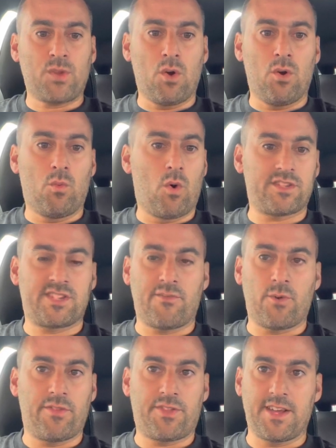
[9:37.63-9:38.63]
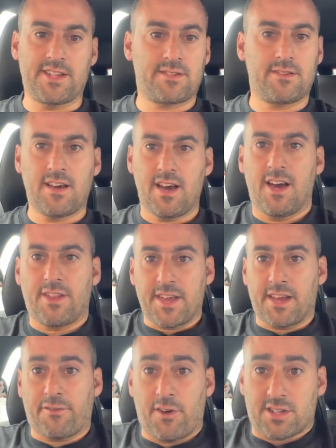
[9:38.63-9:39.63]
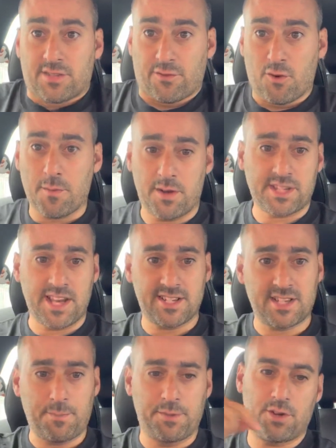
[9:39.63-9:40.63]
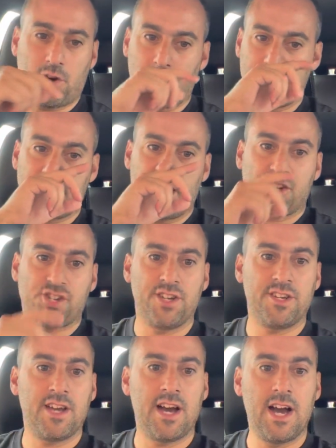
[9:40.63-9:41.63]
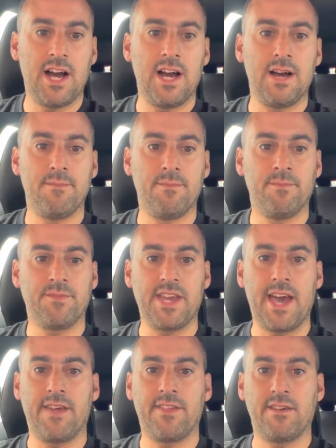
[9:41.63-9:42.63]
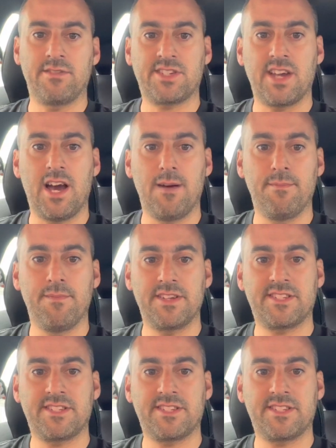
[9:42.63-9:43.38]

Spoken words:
what does everyone think? First and foremost, hit us up in the comment section. Yeah, there's